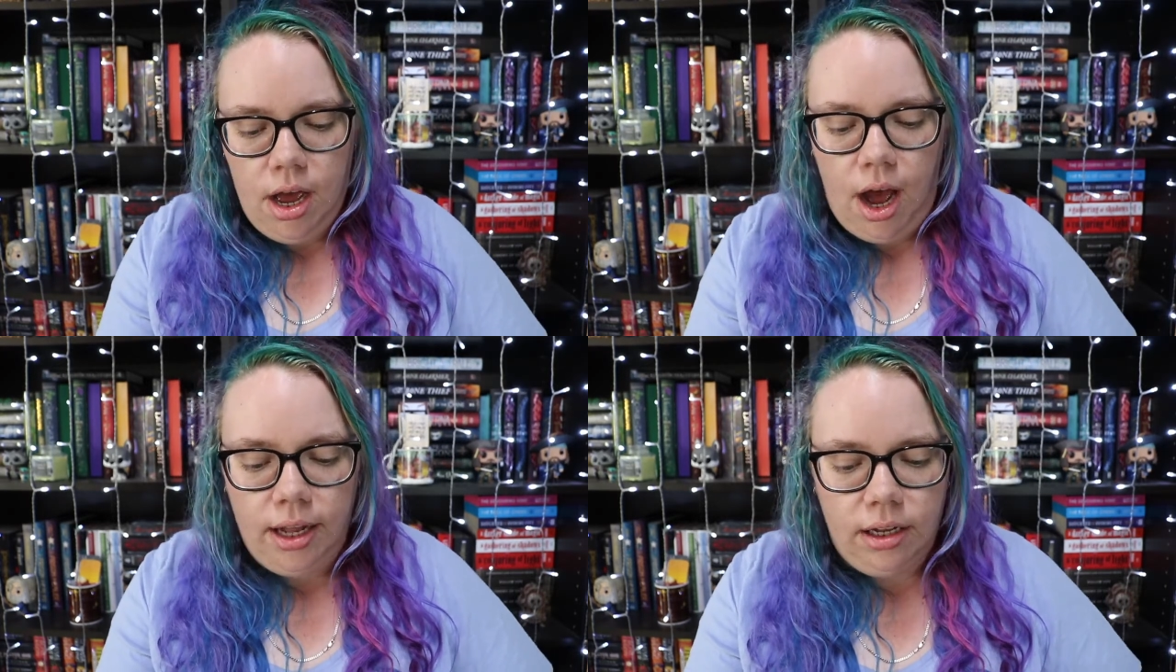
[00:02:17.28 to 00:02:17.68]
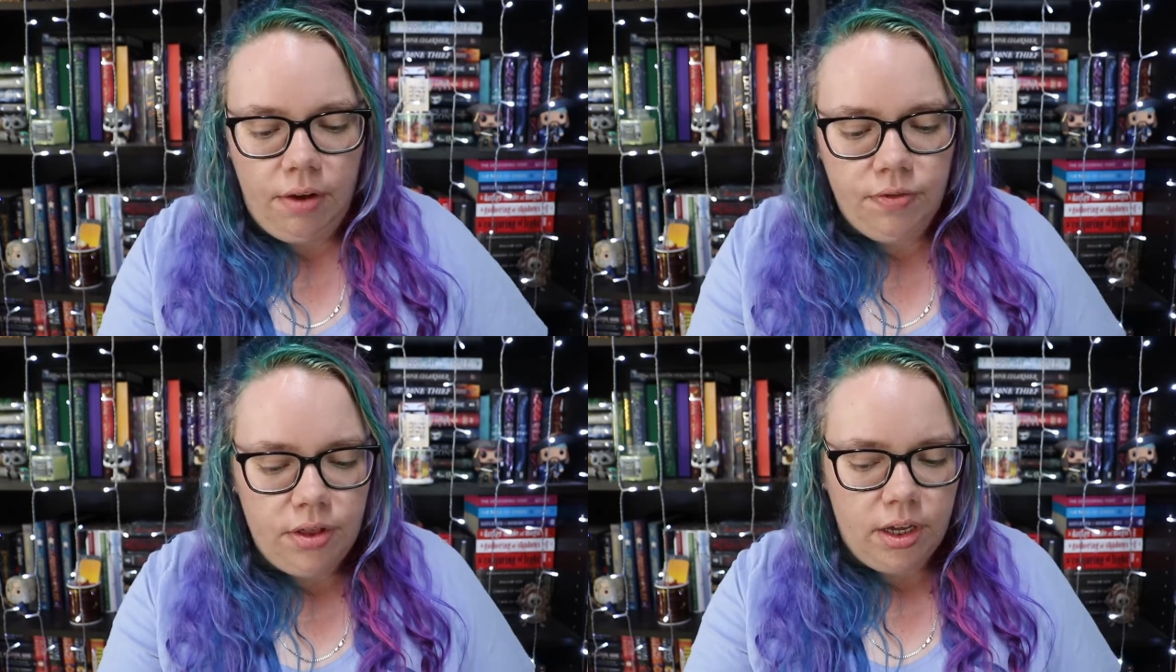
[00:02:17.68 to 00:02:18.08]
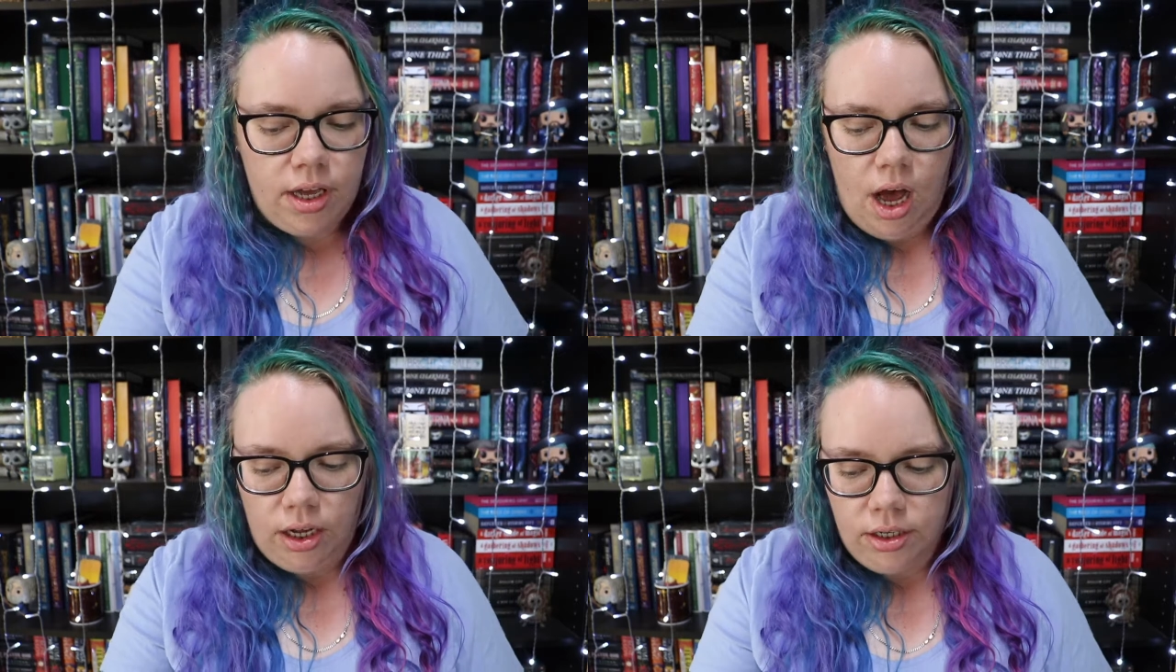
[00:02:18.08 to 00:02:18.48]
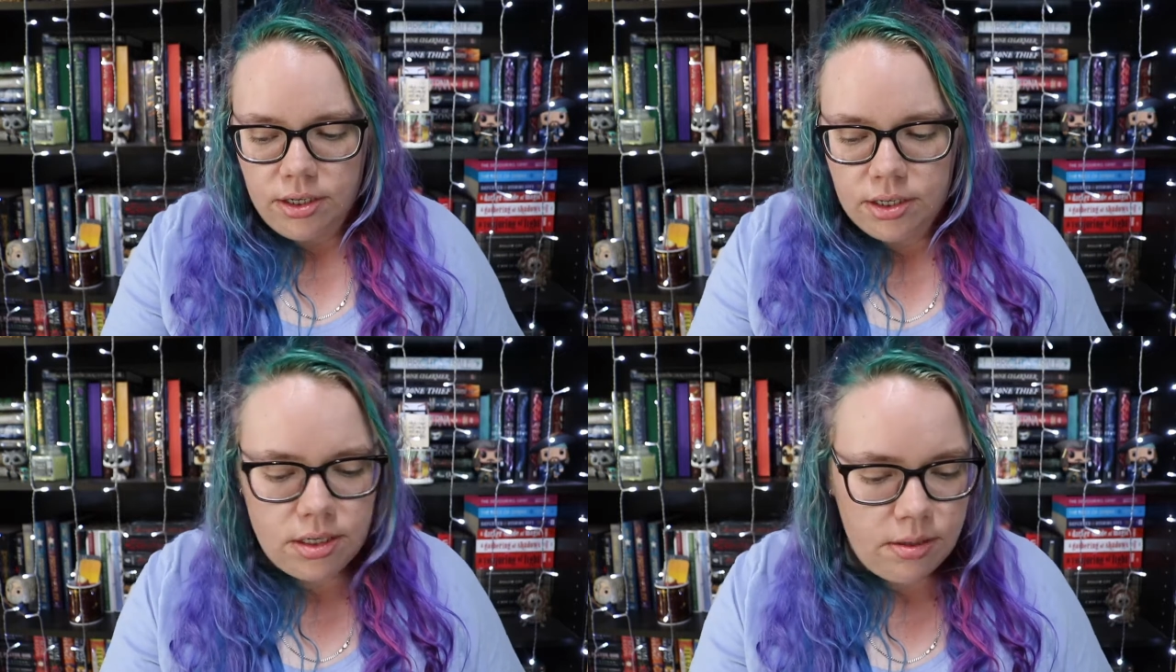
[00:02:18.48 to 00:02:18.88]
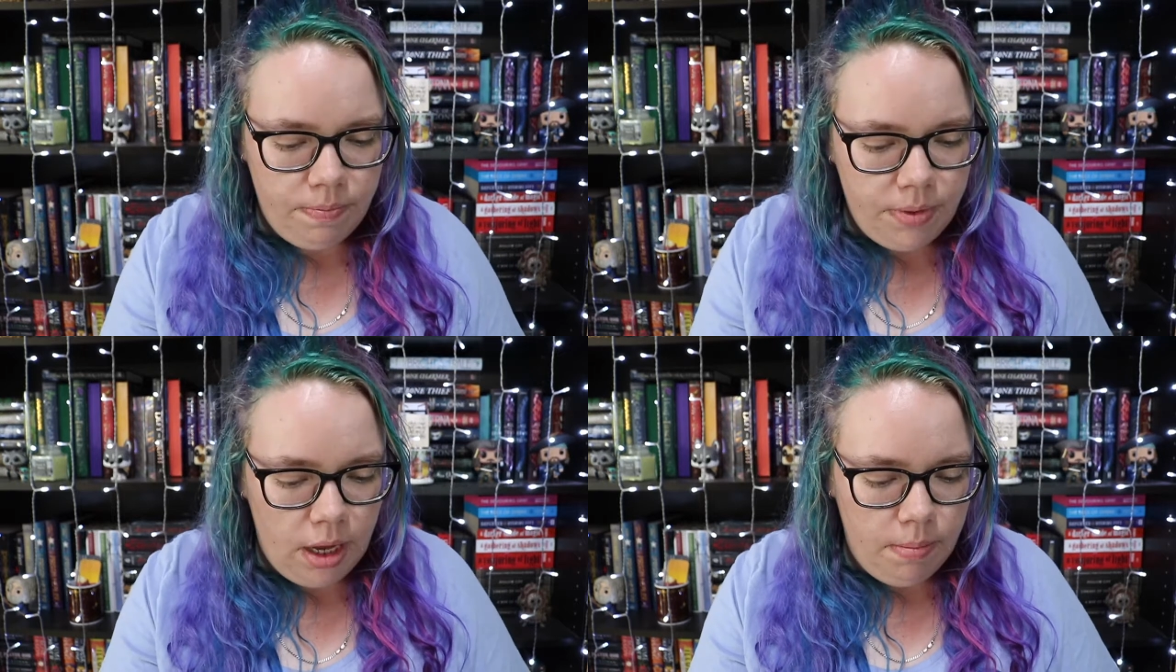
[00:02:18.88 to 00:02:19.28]
I loved the colors
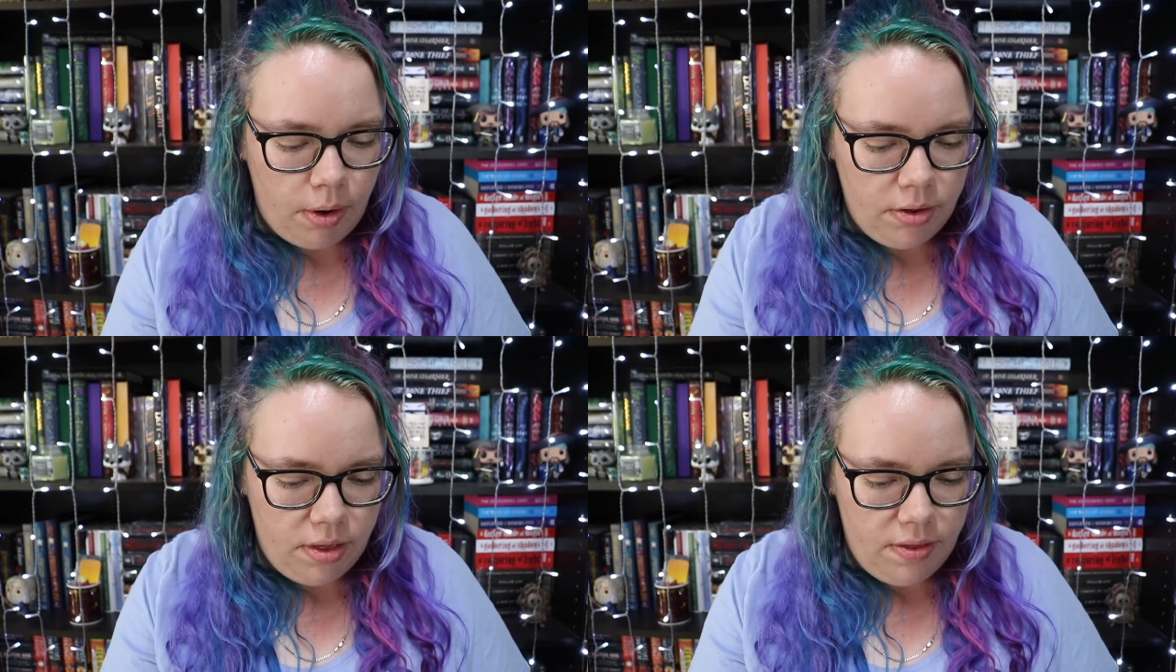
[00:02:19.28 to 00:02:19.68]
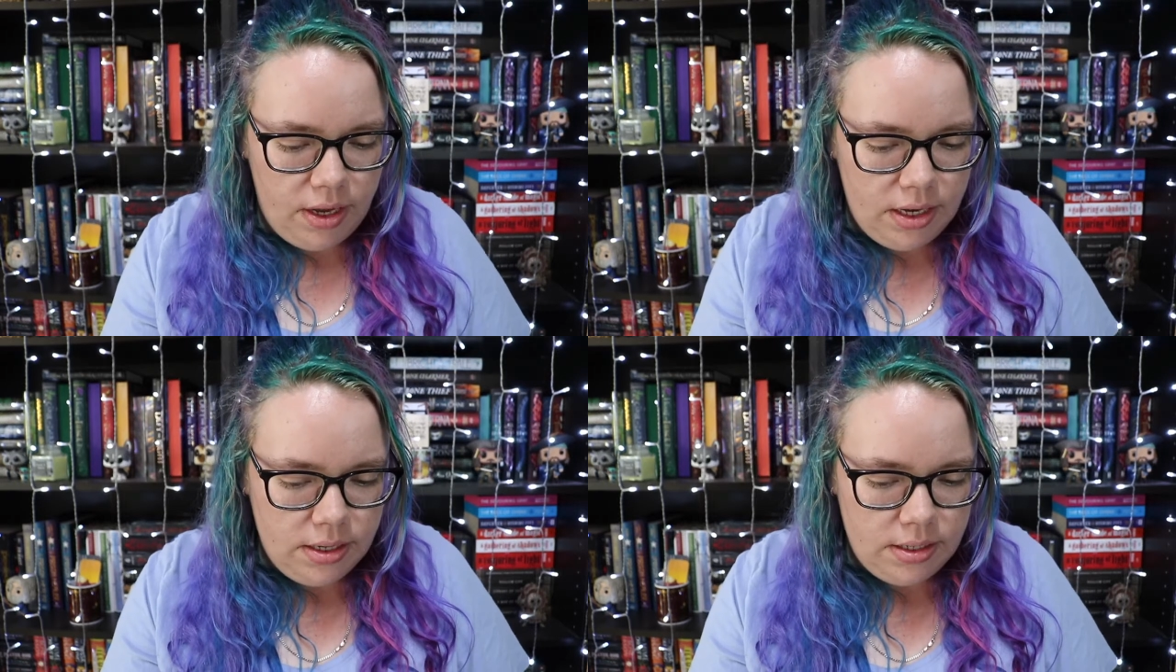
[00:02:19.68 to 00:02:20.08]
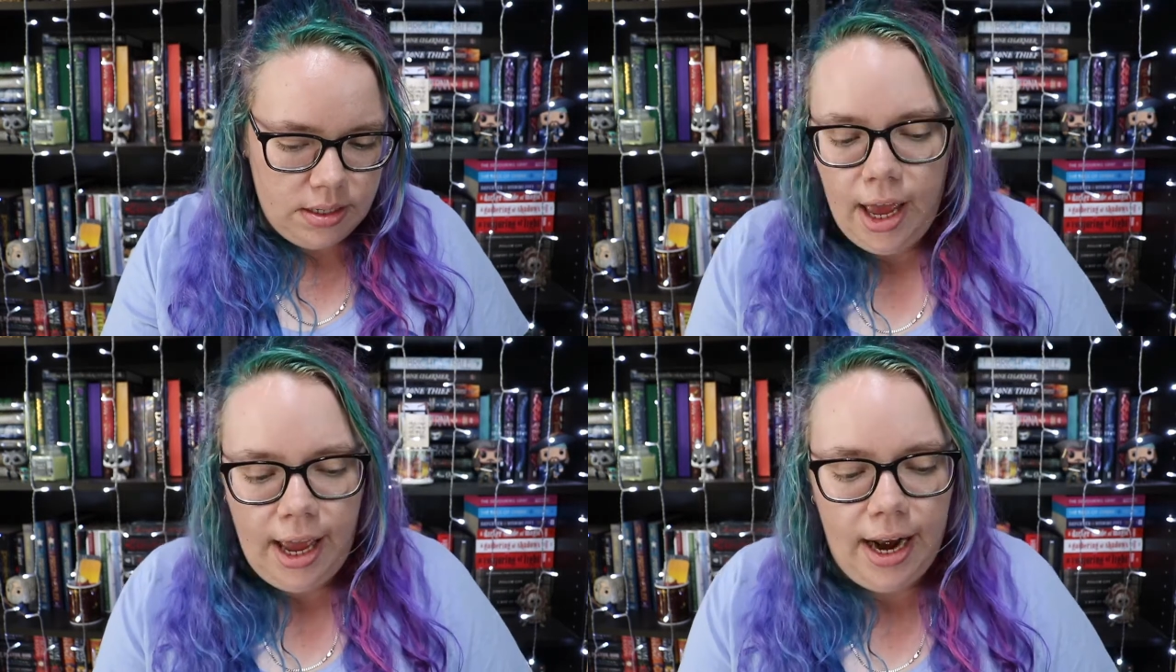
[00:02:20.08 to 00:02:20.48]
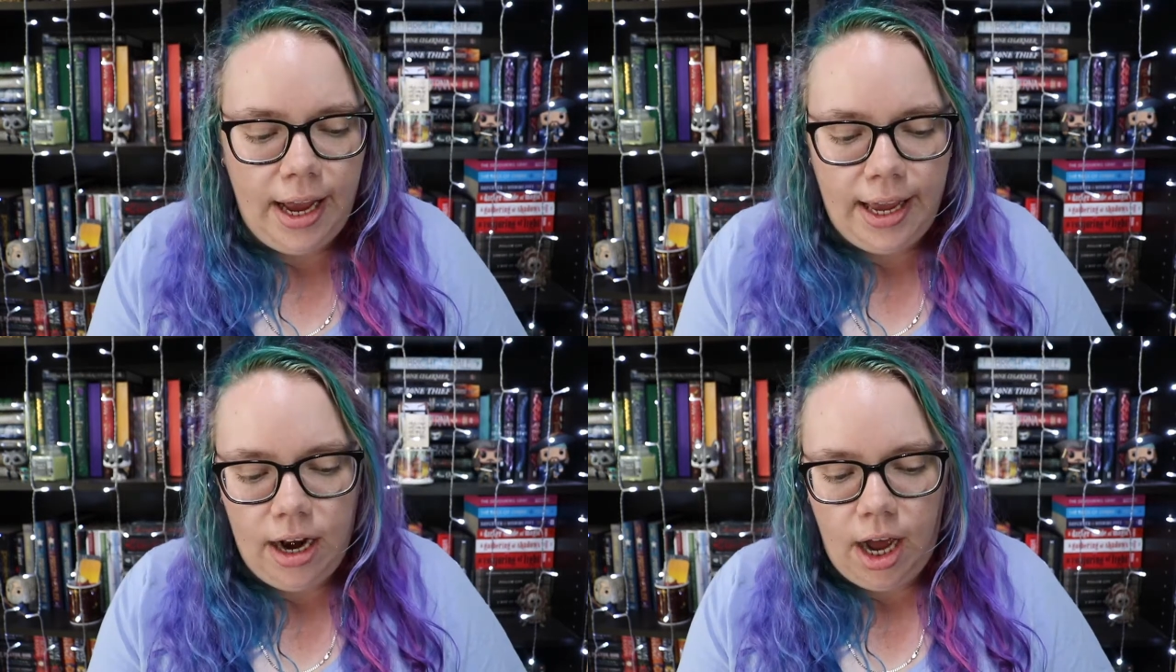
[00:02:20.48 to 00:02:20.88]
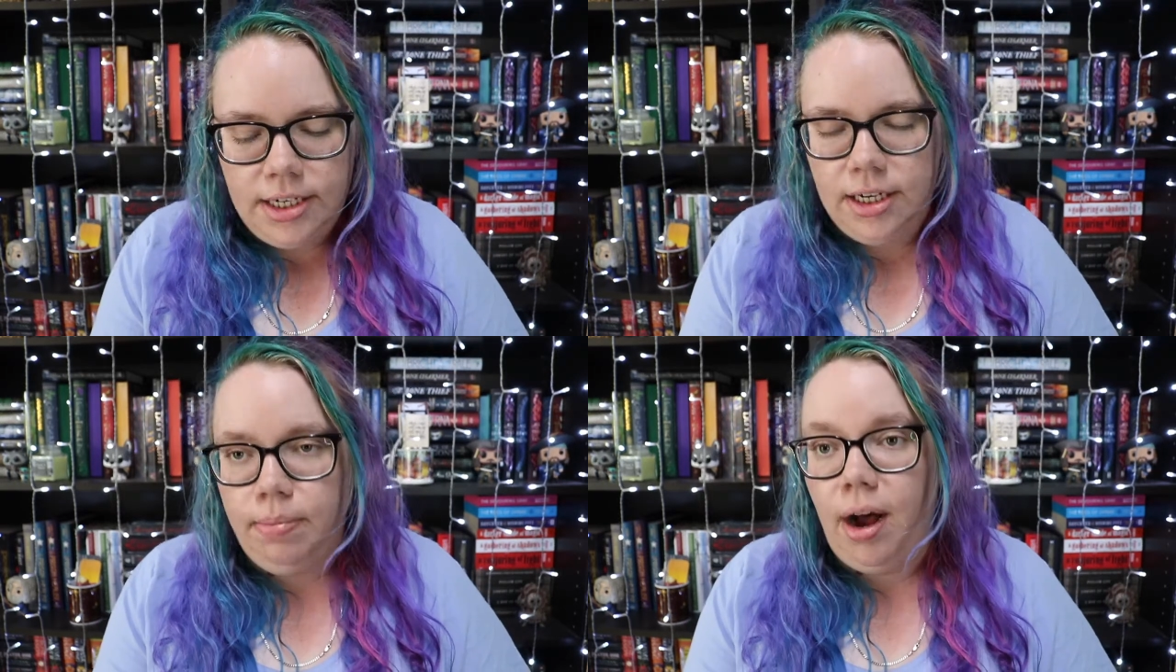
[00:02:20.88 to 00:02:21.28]
in both of these. And again, I
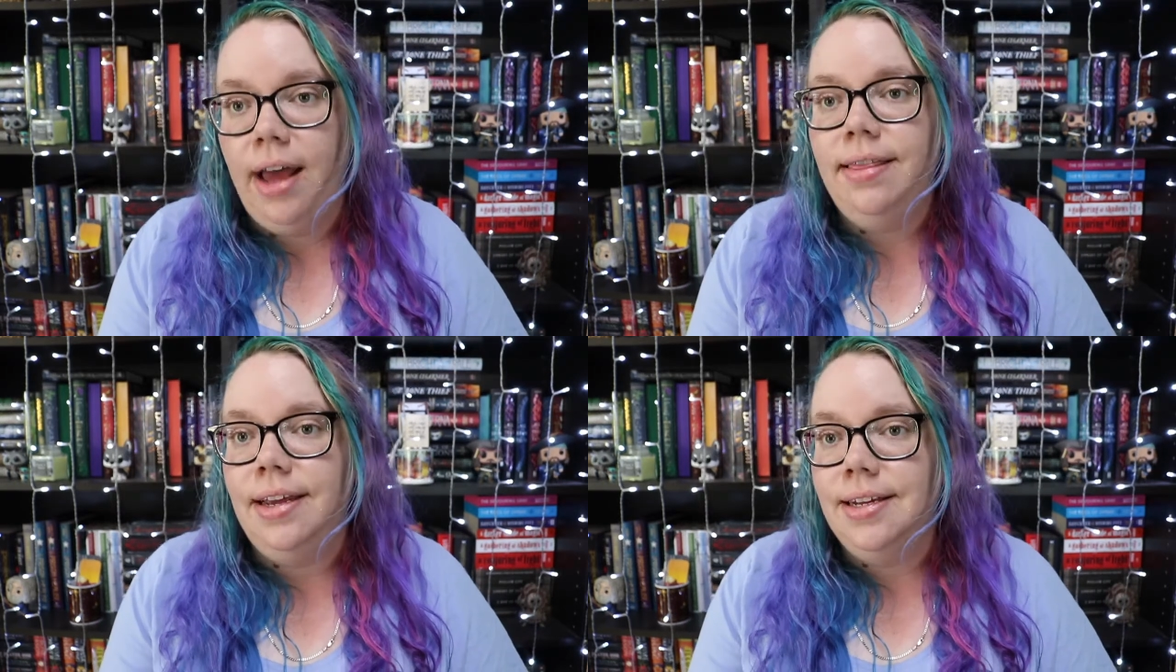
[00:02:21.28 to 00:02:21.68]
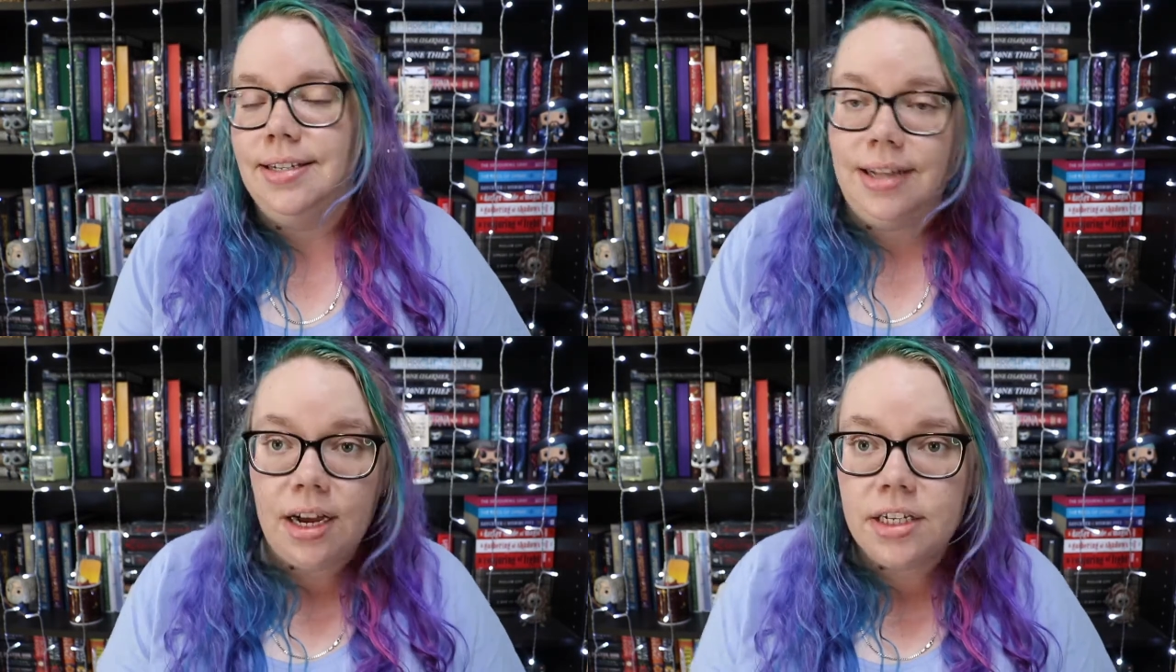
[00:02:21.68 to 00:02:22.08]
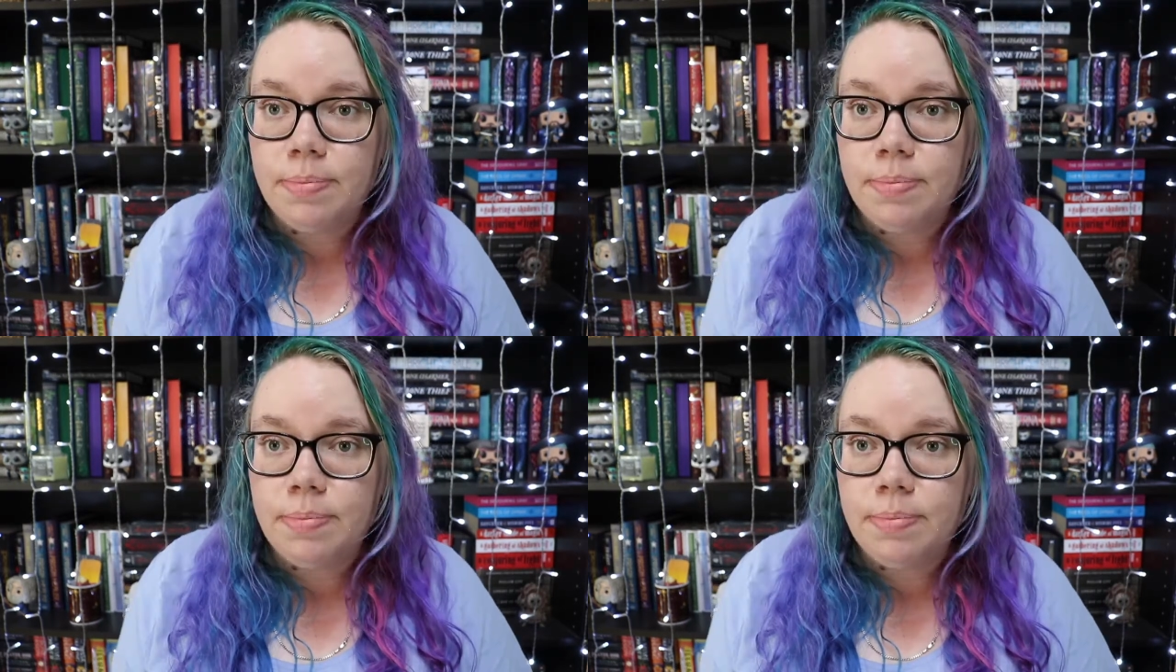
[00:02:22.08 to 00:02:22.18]
did buy the deluxe